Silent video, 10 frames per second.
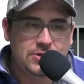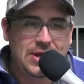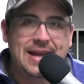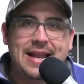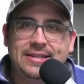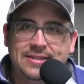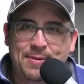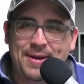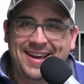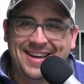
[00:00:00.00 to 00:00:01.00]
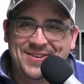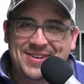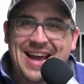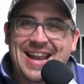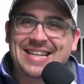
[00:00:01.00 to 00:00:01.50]
can't estimate. You
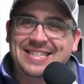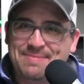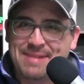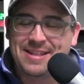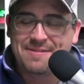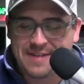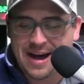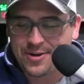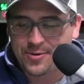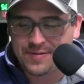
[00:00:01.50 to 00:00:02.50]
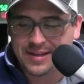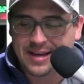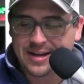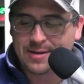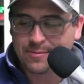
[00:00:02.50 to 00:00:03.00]
can't estimate the value of the
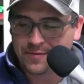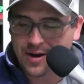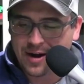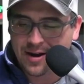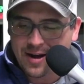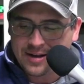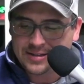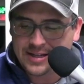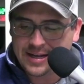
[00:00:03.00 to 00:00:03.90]
kingdom of God. See,